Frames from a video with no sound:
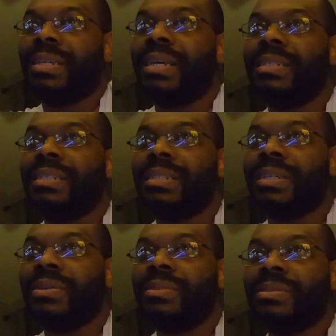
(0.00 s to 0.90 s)
And then
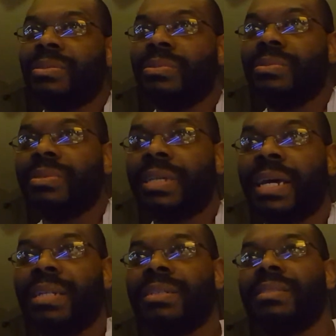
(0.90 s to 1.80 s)
they're gonna do
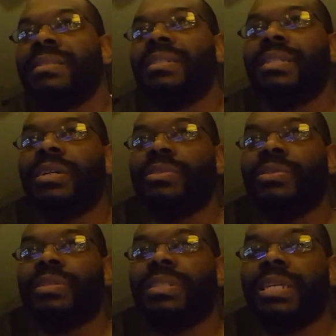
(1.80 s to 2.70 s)

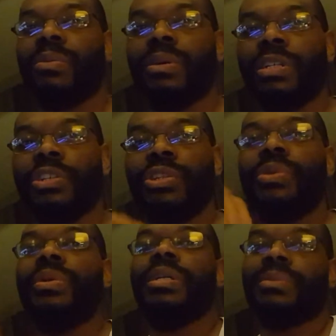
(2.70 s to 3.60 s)
a thing where the
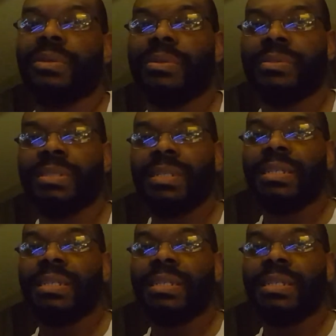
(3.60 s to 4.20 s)
new heroes